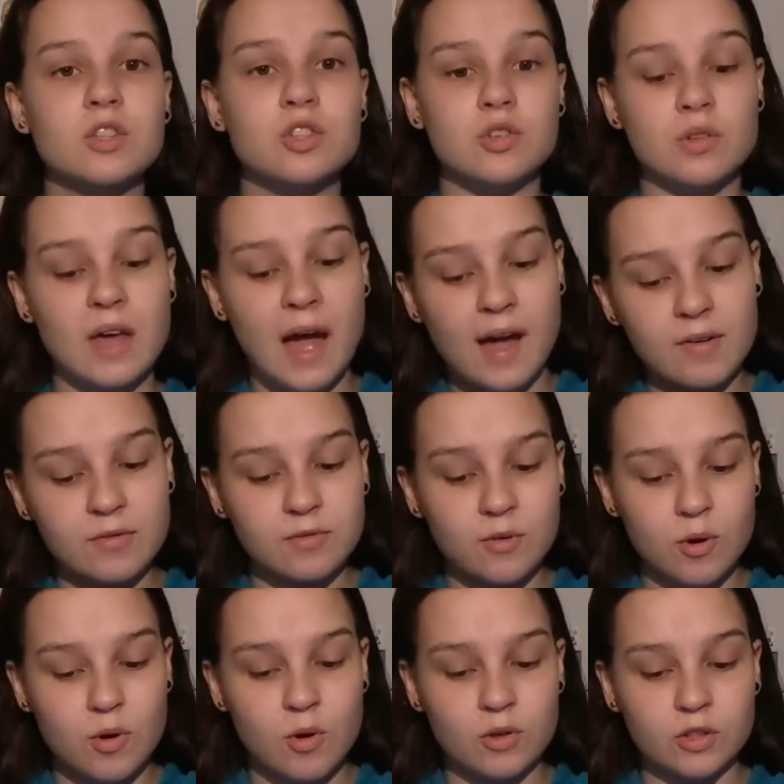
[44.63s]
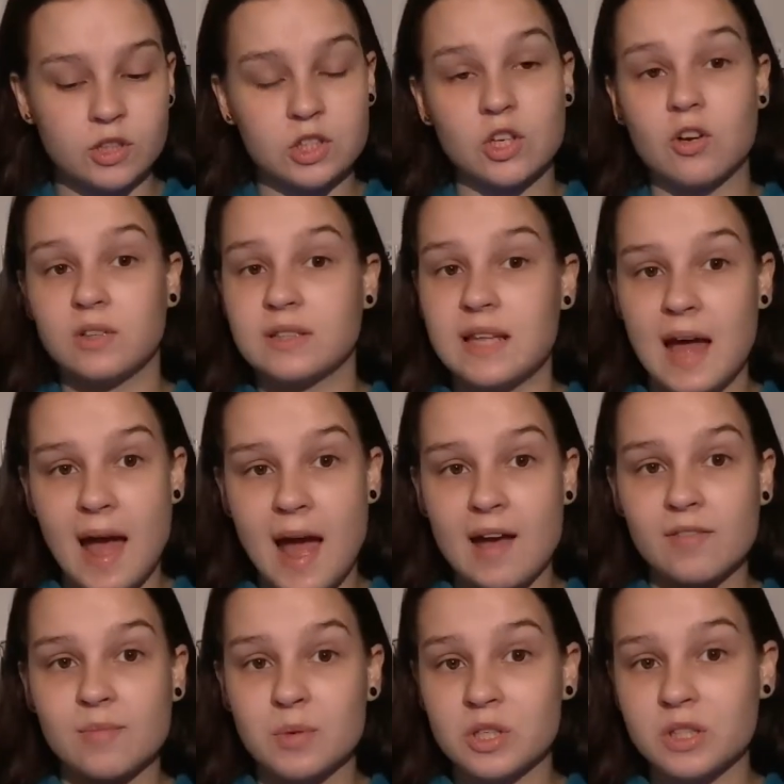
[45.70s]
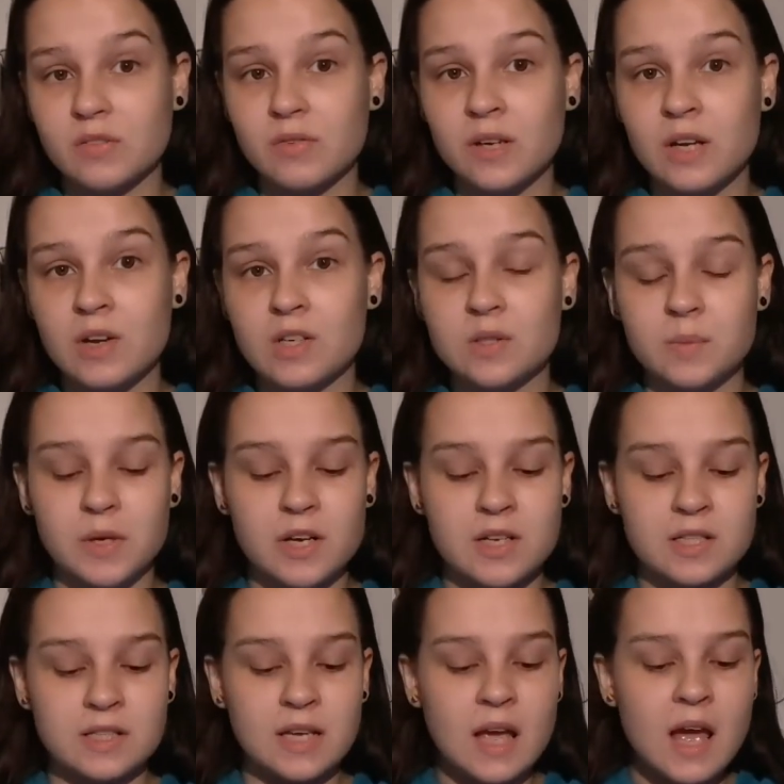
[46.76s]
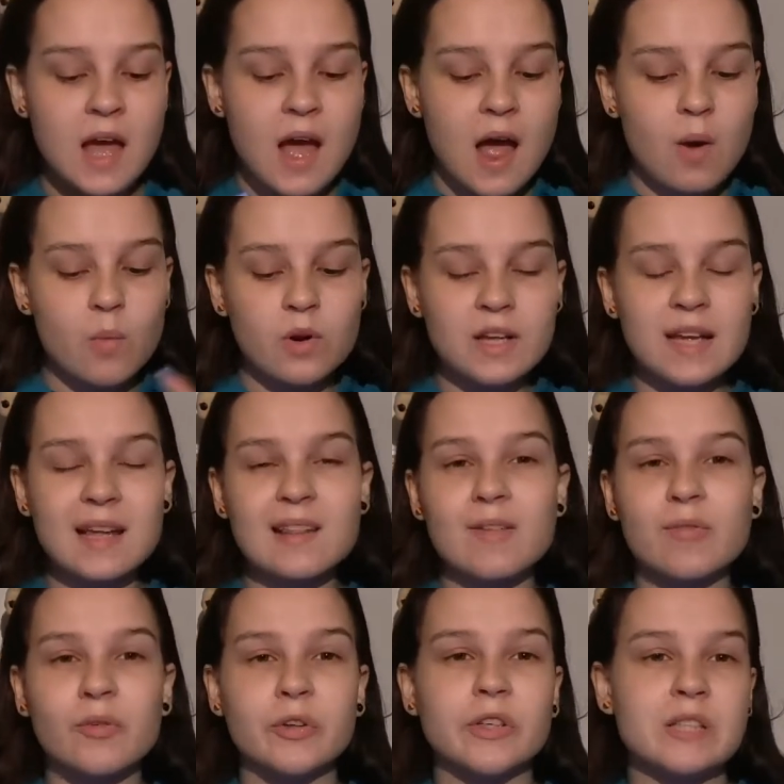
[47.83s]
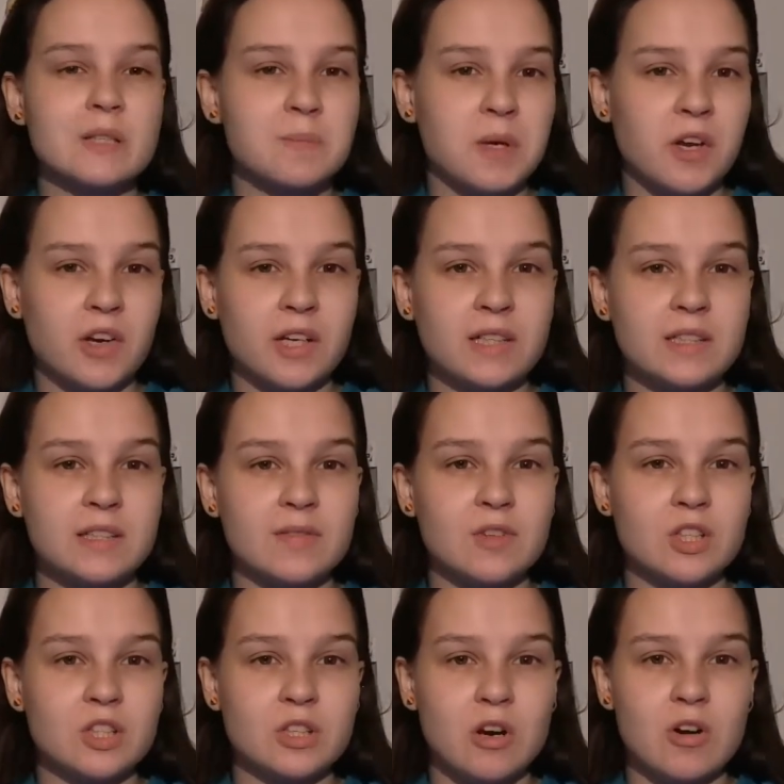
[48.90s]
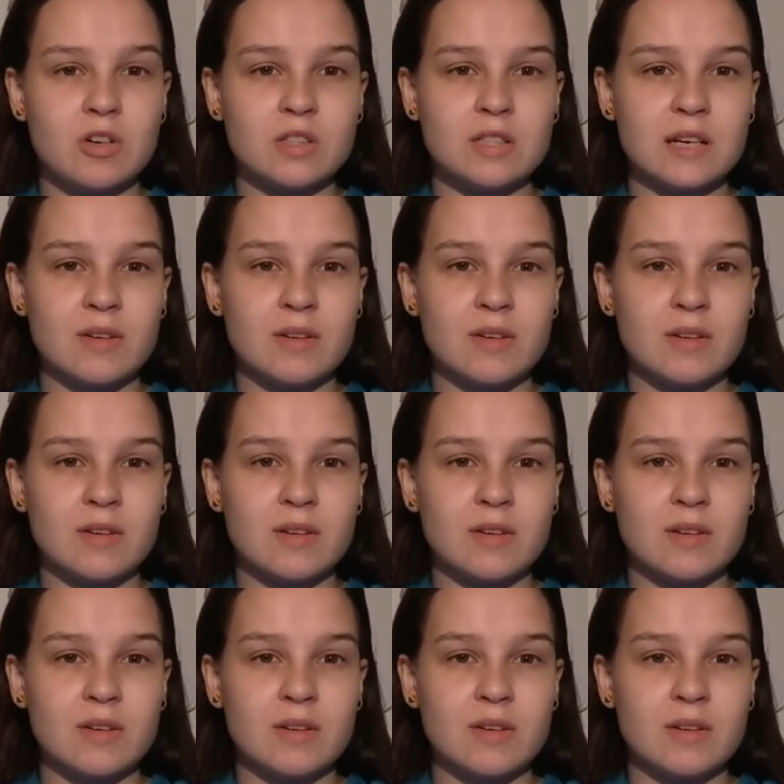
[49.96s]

do that for the songs that have music videos, because I want to get the full experience of the songs.